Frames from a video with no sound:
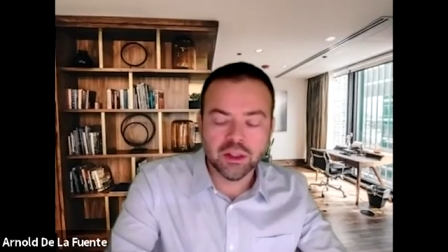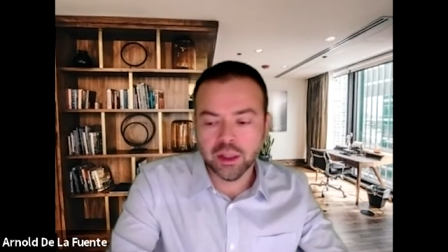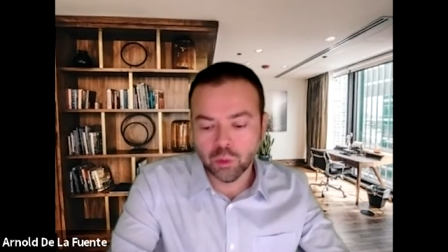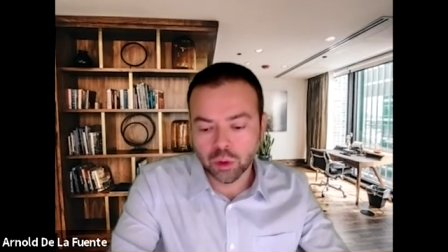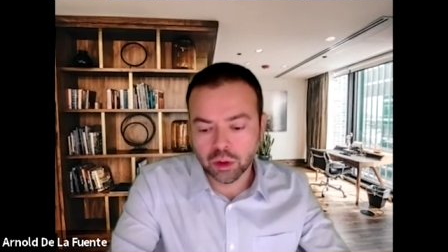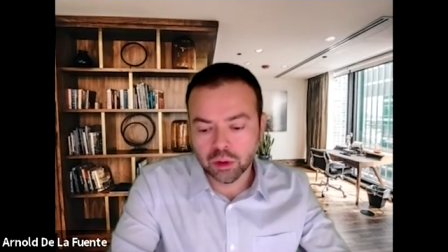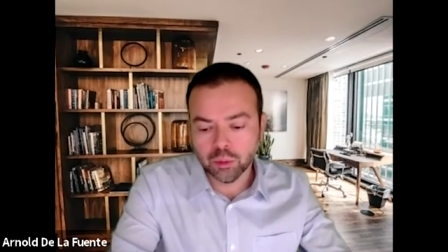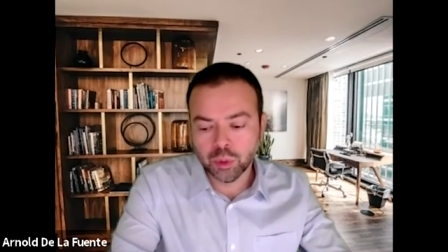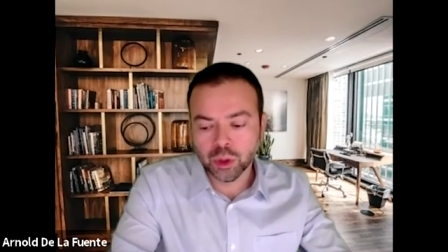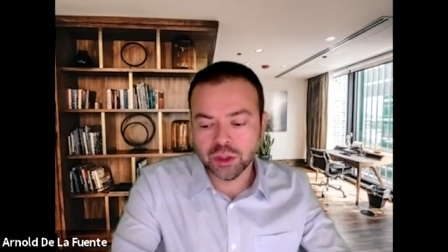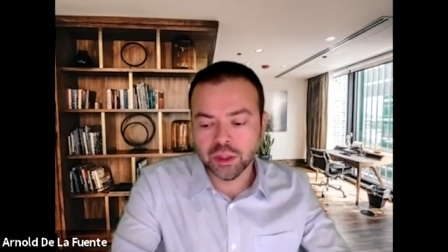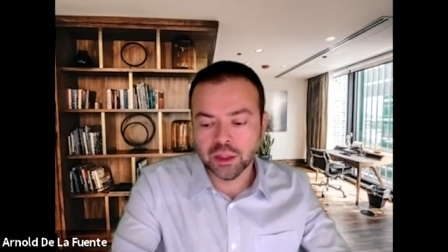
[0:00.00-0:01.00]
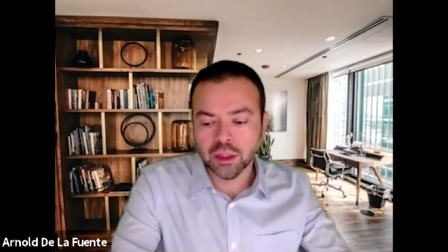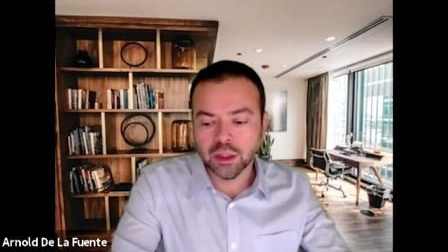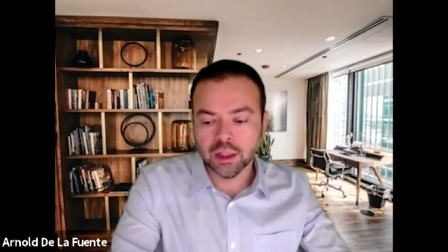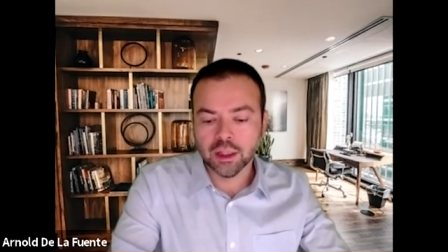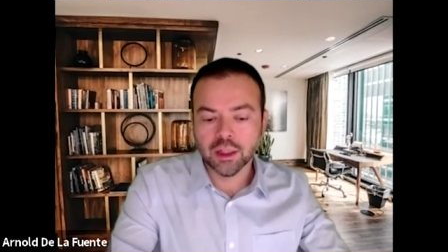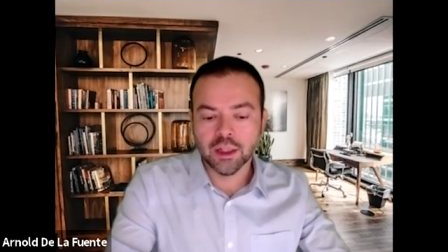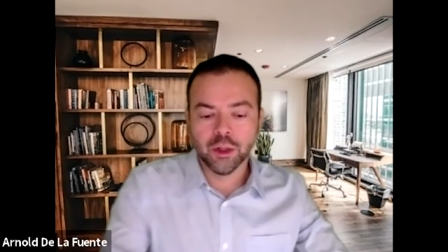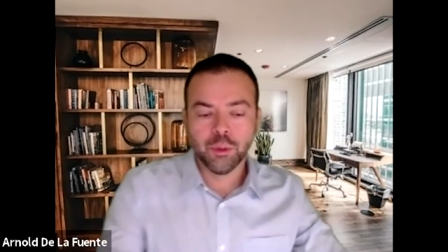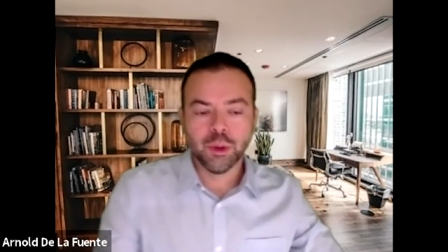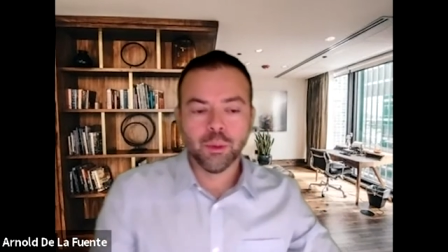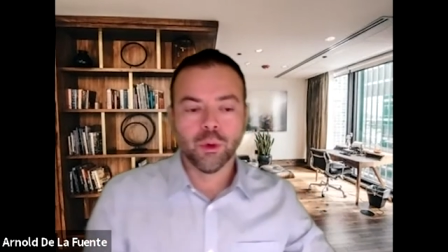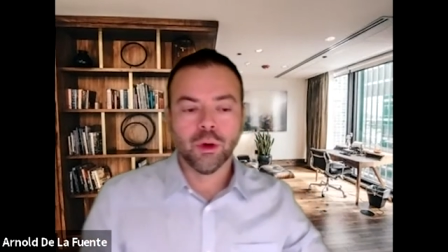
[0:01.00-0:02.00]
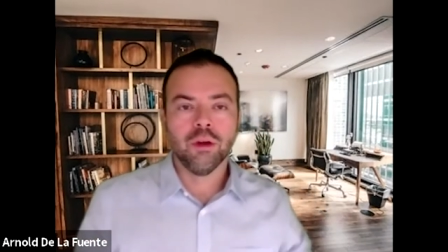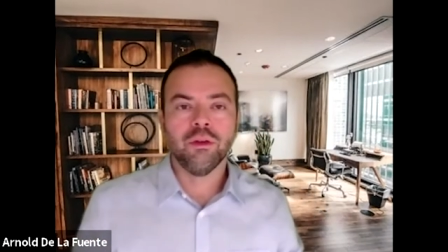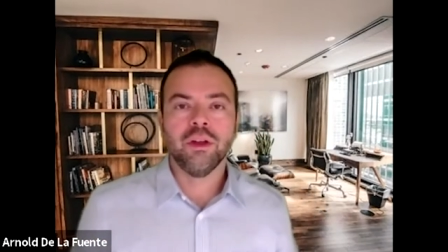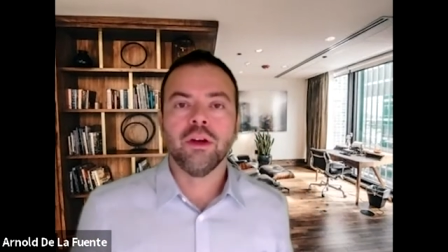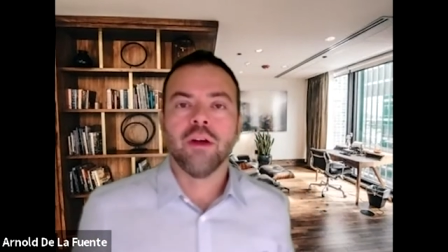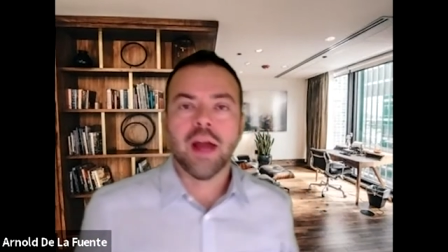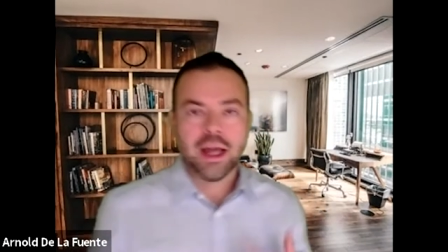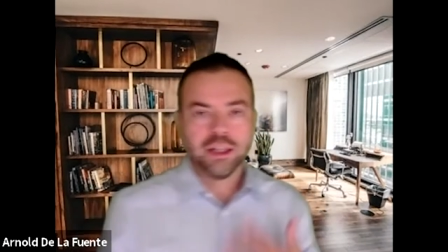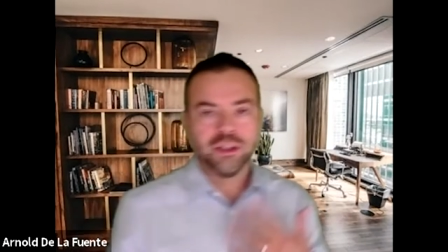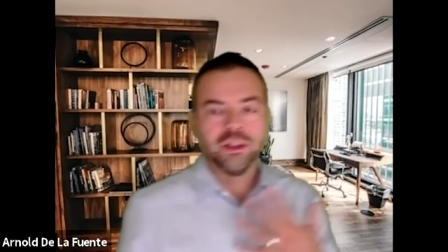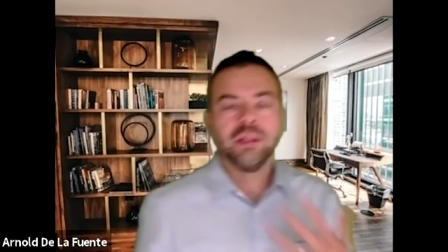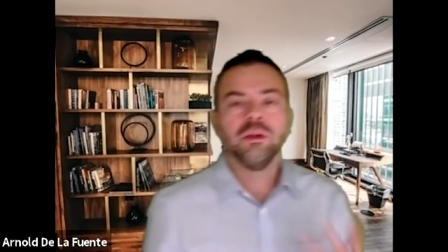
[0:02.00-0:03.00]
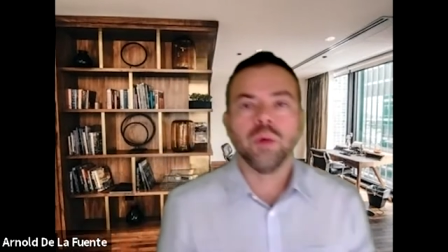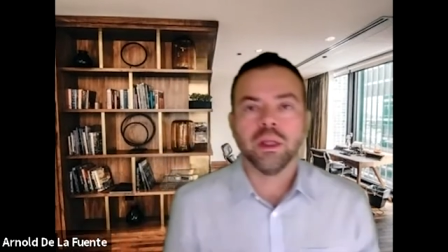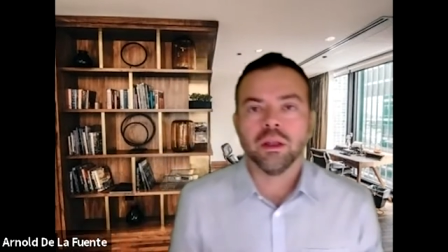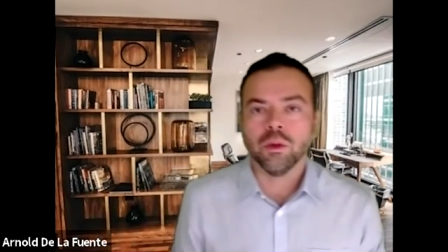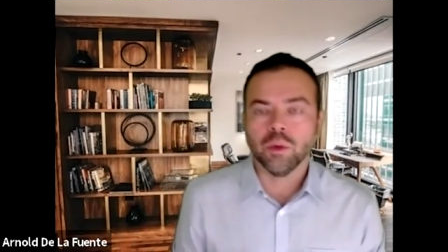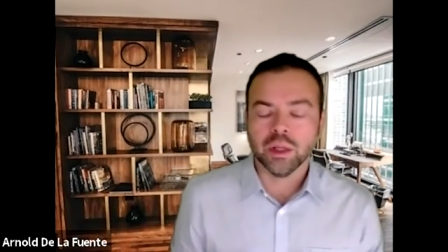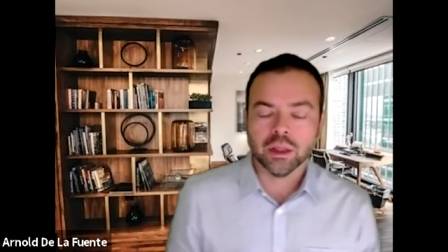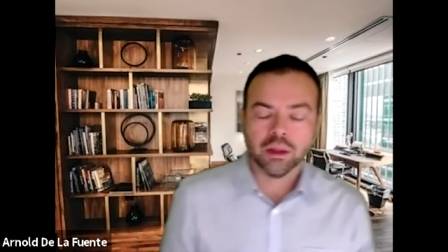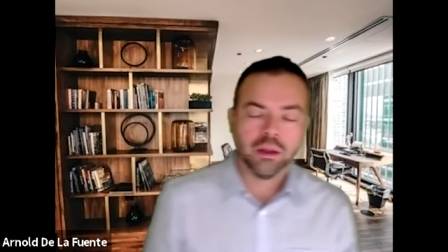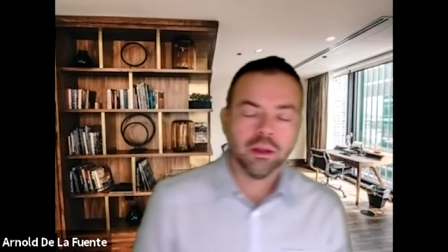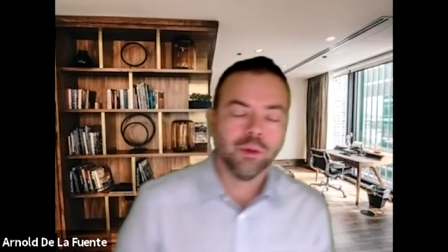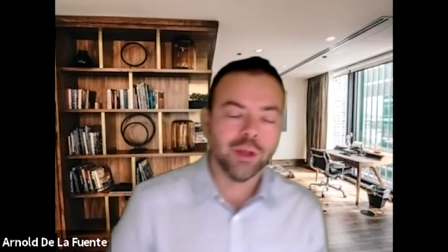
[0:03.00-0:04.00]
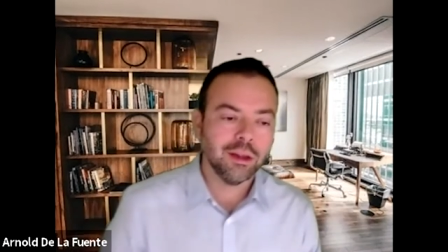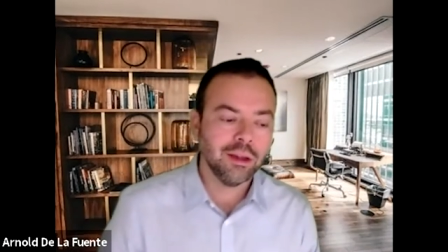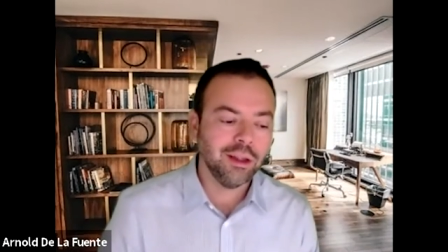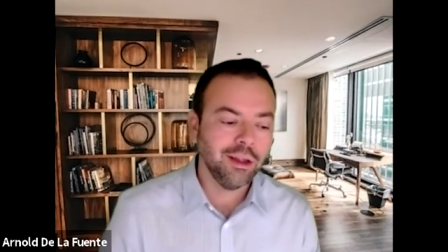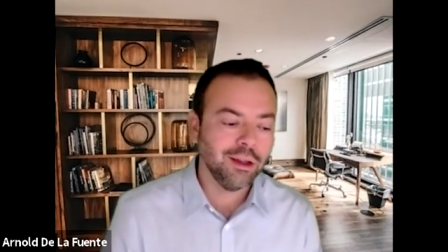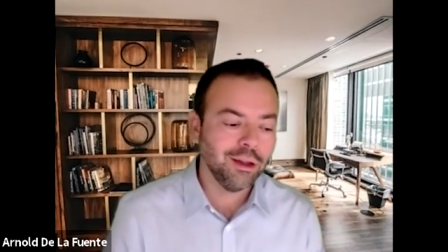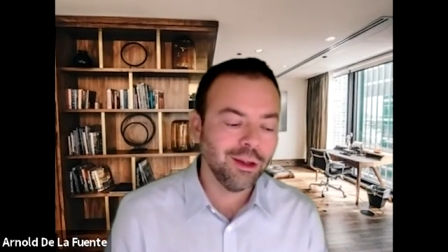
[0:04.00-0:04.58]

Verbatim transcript: and we're pushing uh, a little bit more of interaction with with with the the